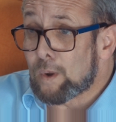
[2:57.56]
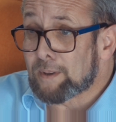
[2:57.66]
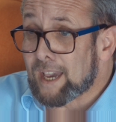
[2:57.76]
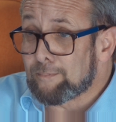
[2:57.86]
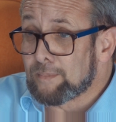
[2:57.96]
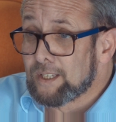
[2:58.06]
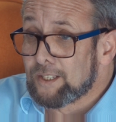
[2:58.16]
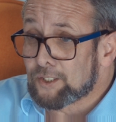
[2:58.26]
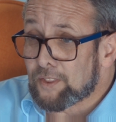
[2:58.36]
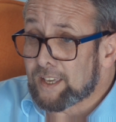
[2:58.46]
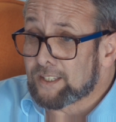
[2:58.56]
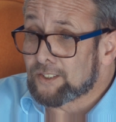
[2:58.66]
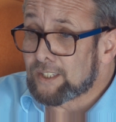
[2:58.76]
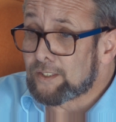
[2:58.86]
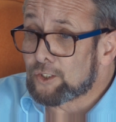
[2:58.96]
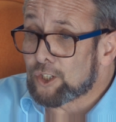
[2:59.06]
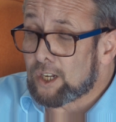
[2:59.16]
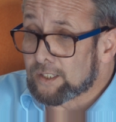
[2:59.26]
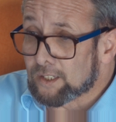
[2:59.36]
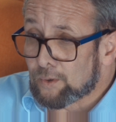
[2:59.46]
webcam so they can see the
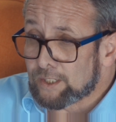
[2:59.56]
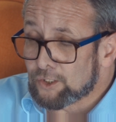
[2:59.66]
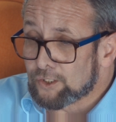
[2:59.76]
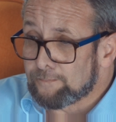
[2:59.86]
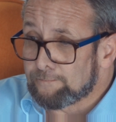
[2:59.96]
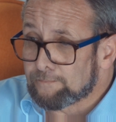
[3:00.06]
child in question.